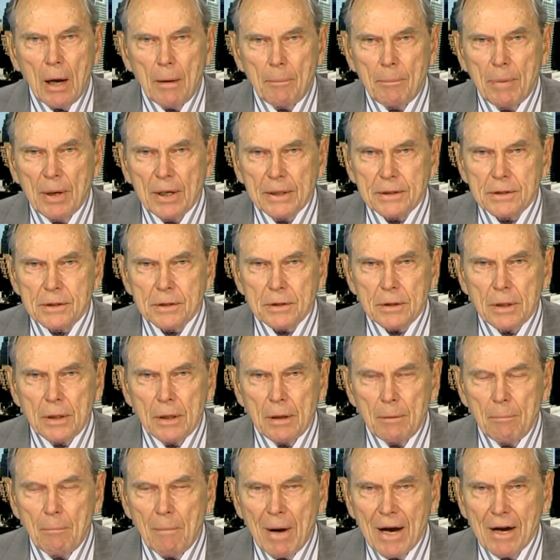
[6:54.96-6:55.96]
But
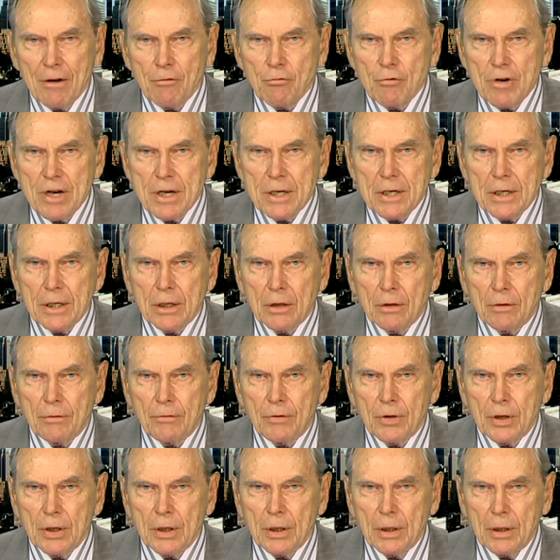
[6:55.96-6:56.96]
my reading of
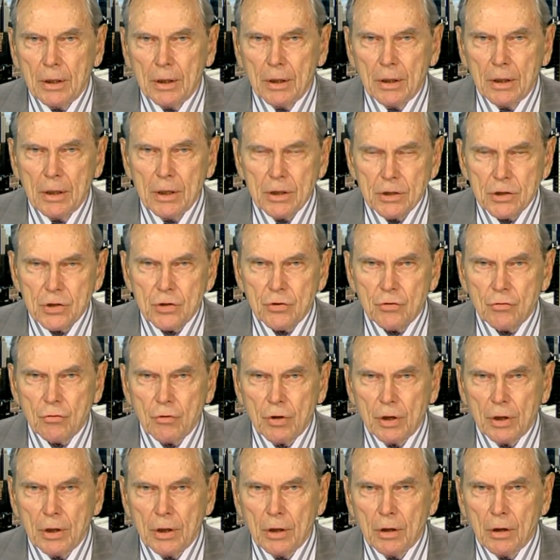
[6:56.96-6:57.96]
the
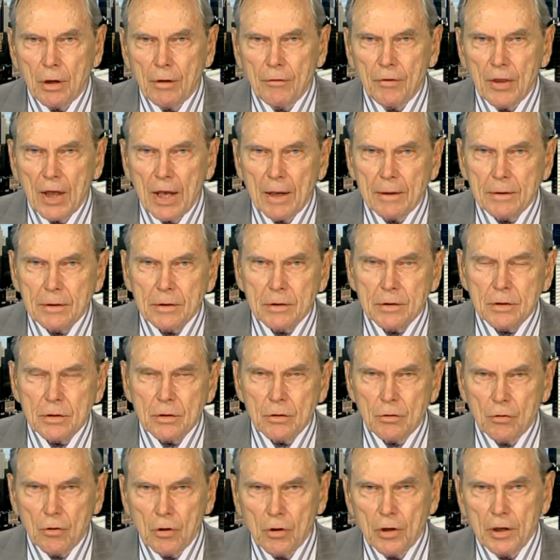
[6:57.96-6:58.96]
history of that
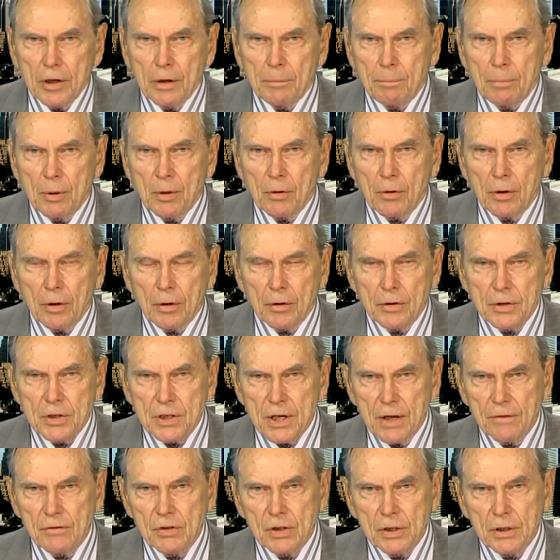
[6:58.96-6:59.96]
earlier period,
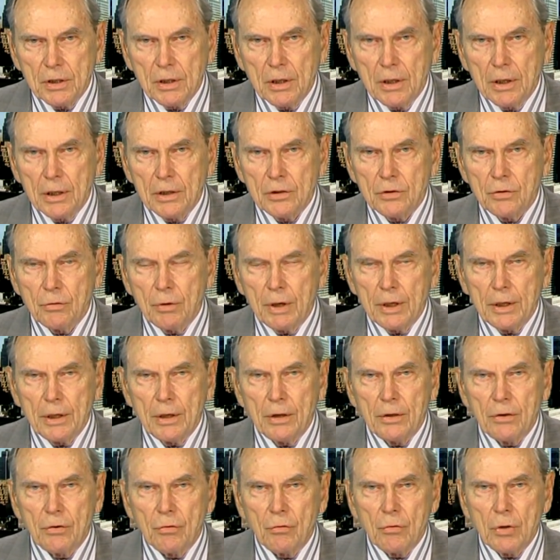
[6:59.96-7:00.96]
79 to
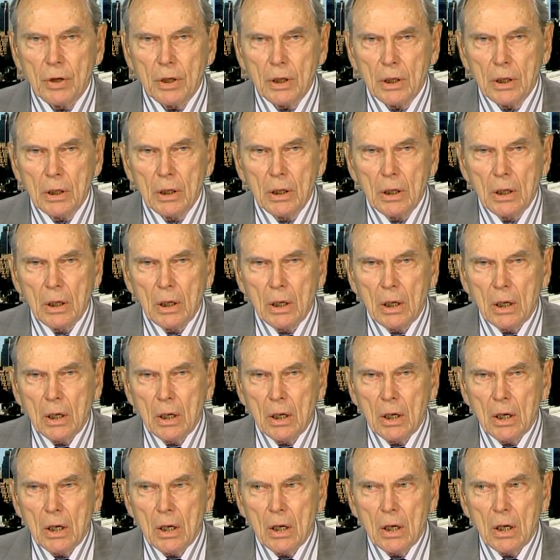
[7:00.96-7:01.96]
83,
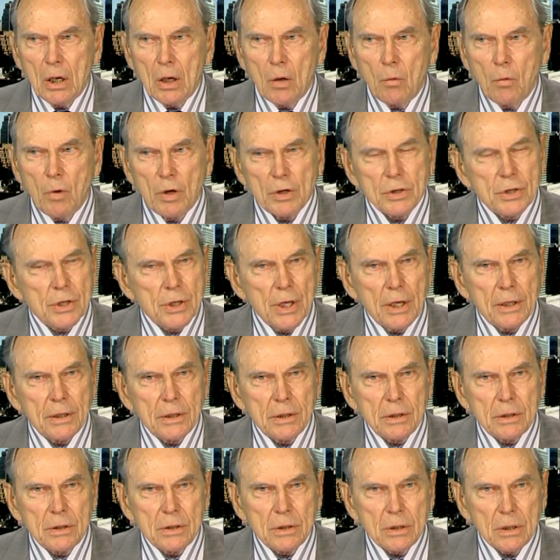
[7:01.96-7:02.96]
was
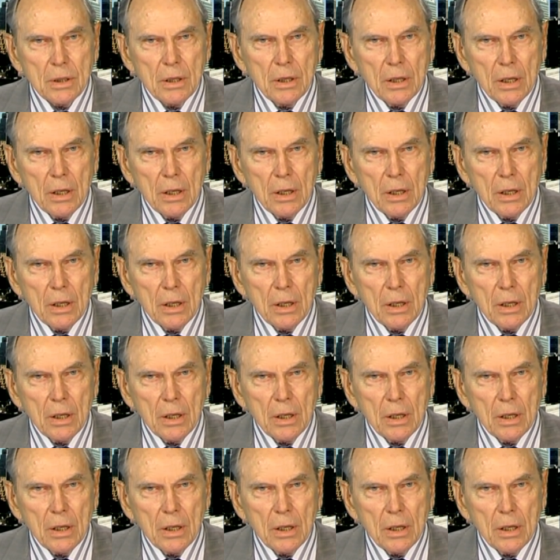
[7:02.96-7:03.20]
that